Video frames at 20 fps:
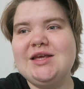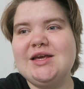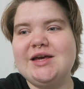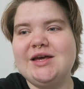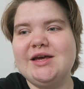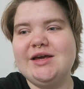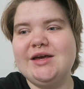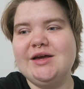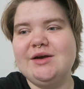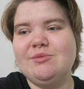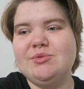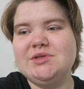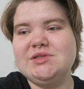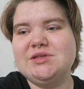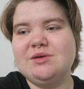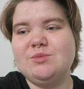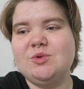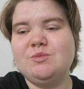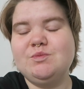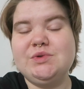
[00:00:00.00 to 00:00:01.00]
when
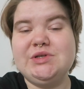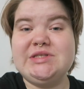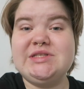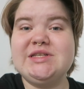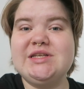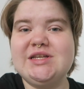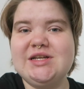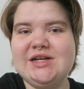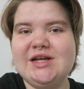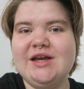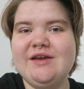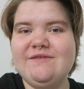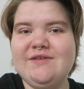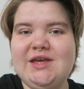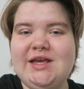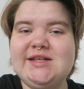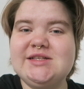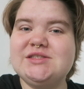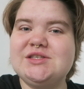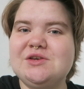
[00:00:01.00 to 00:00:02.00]
someone puts in an IV
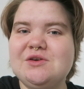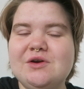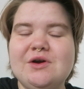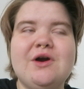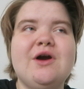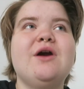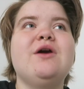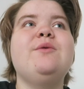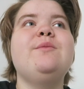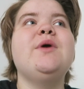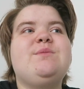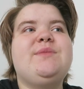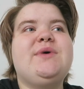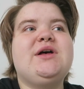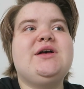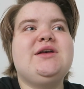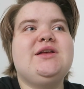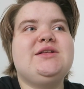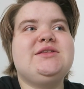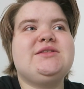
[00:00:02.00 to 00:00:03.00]
into your arm,
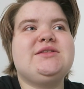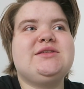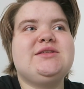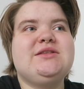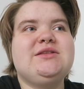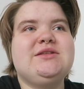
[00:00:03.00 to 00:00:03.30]
but